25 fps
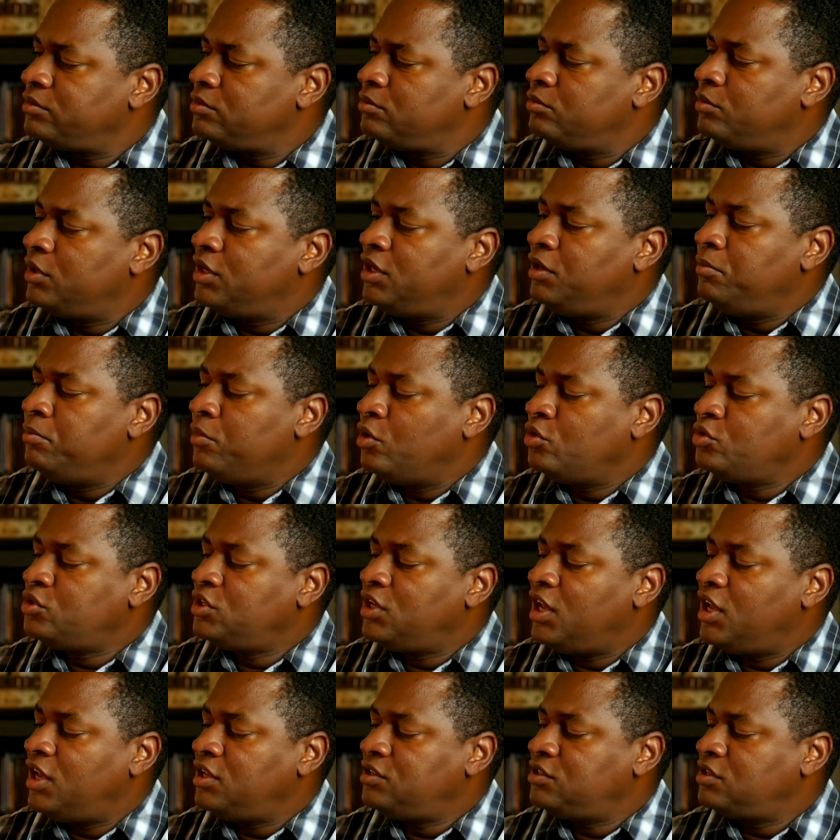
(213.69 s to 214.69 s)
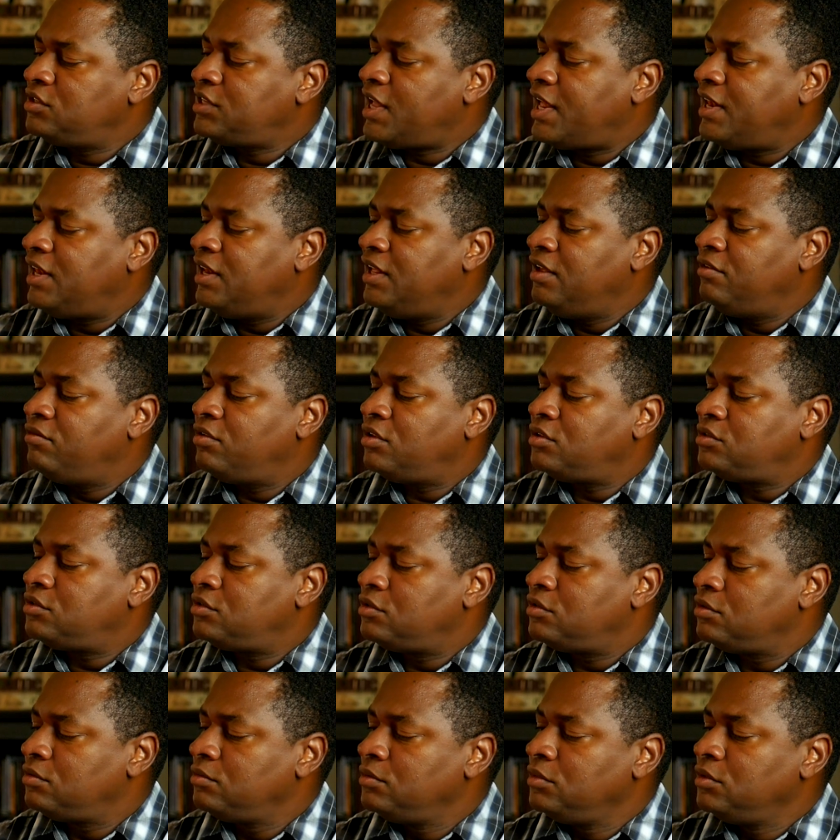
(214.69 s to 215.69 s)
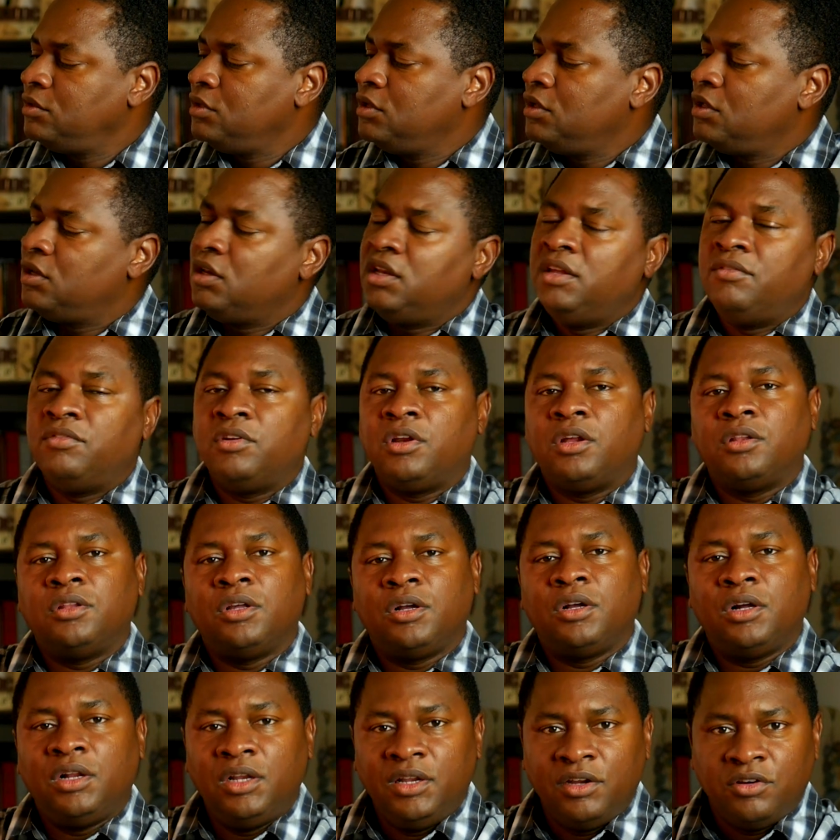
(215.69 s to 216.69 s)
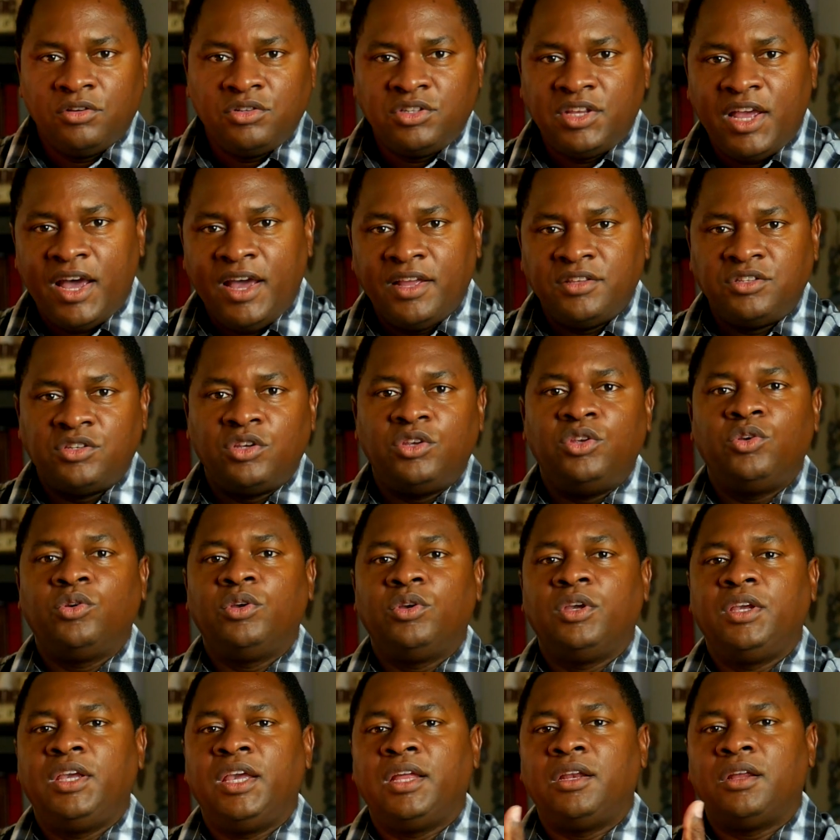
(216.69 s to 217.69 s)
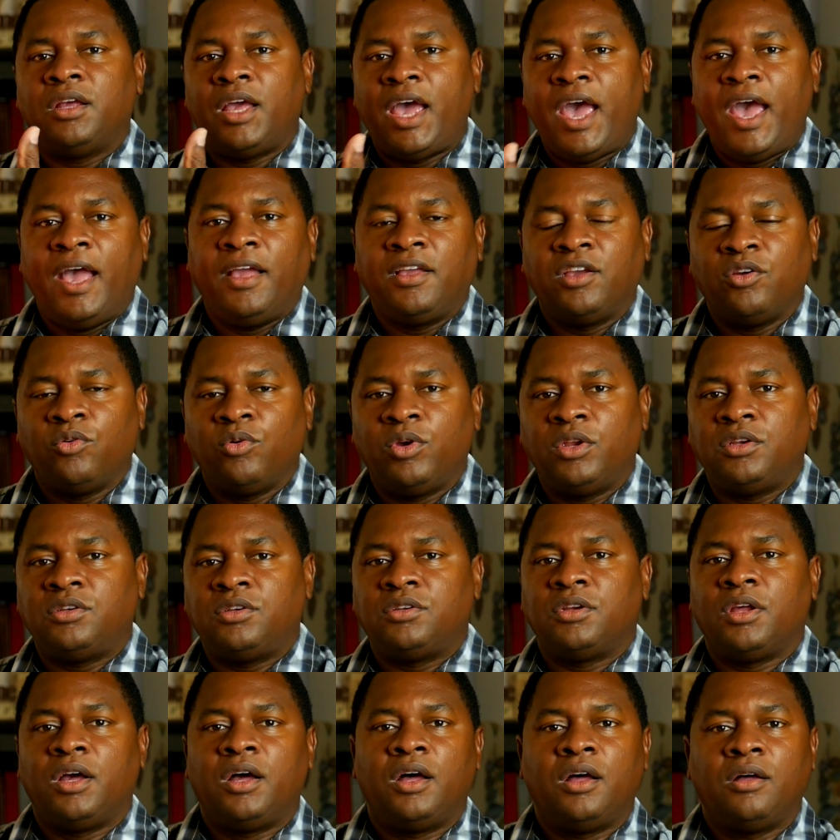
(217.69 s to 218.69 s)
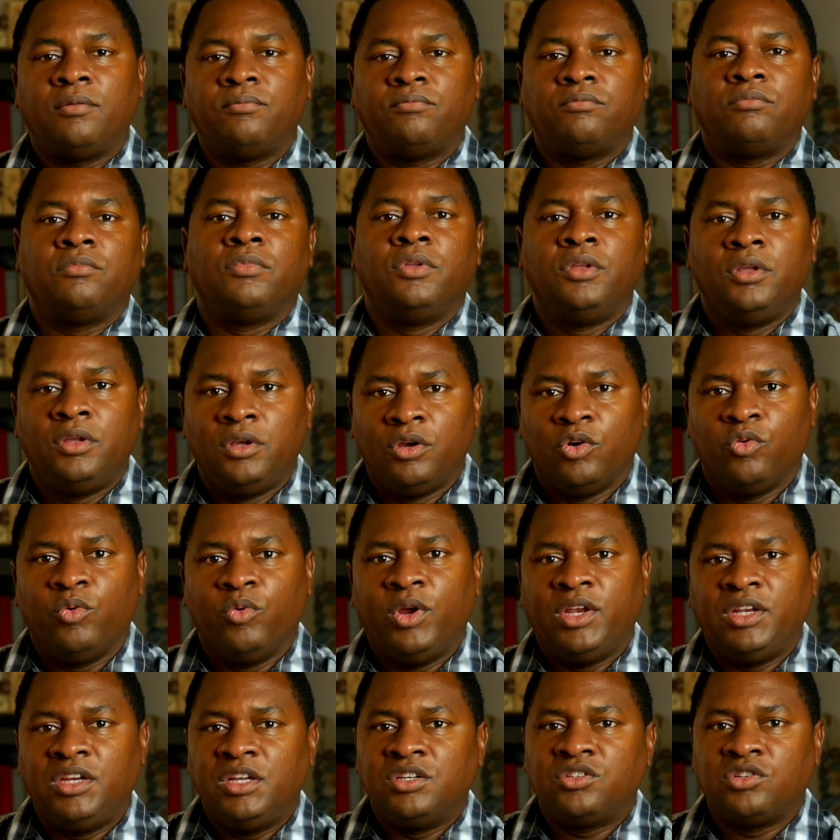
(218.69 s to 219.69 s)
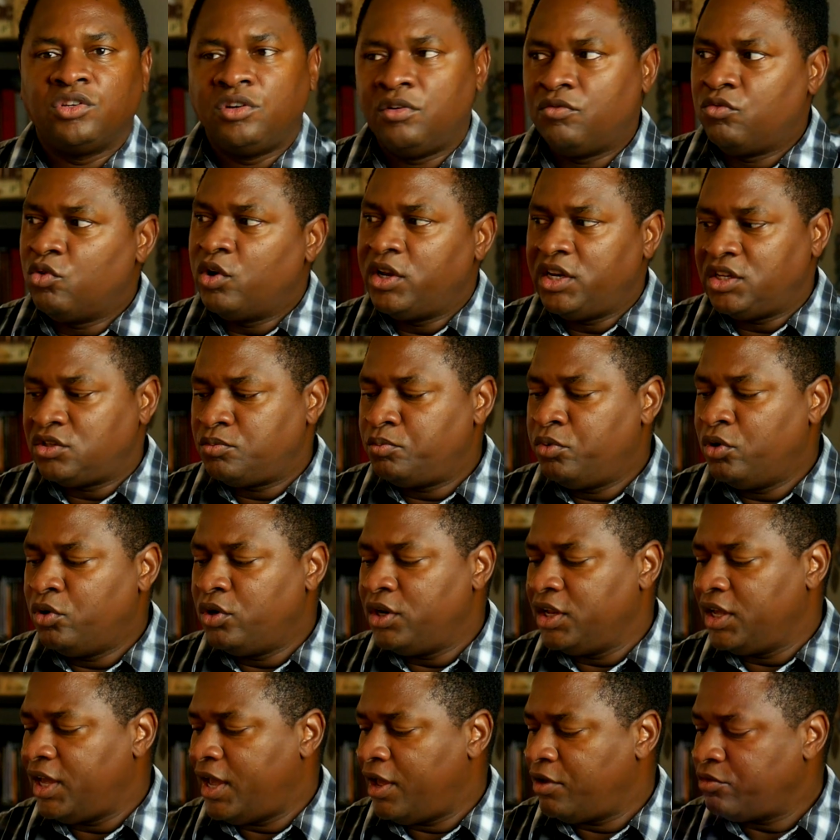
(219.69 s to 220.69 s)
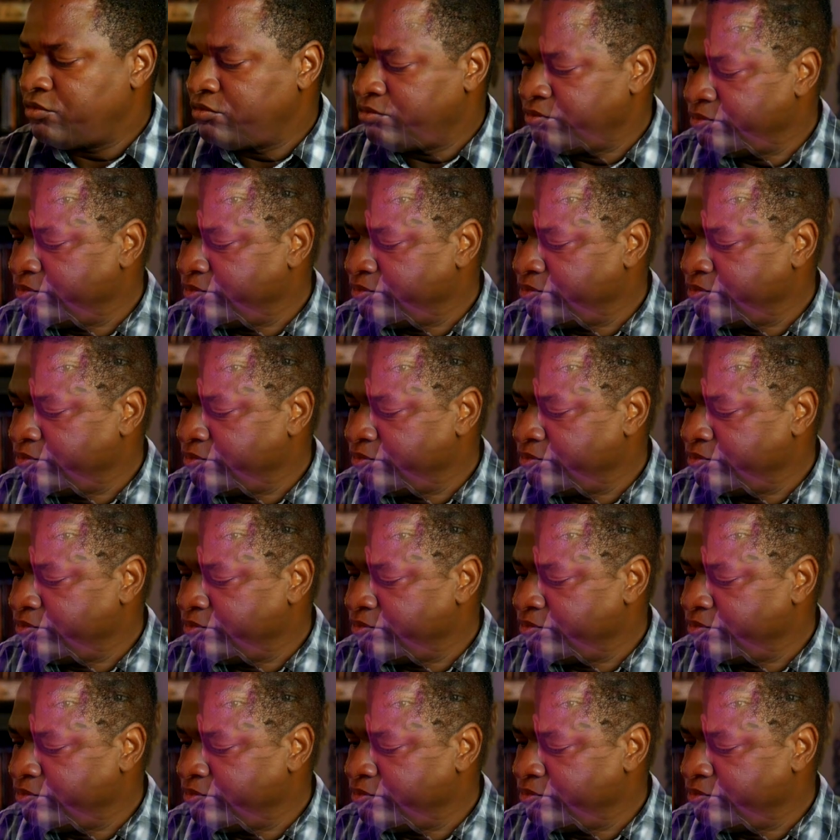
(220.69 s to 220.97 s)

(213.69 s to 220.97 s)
But in most cases I leave it on the clear side so you can get an accurate rendition of what it's putting out.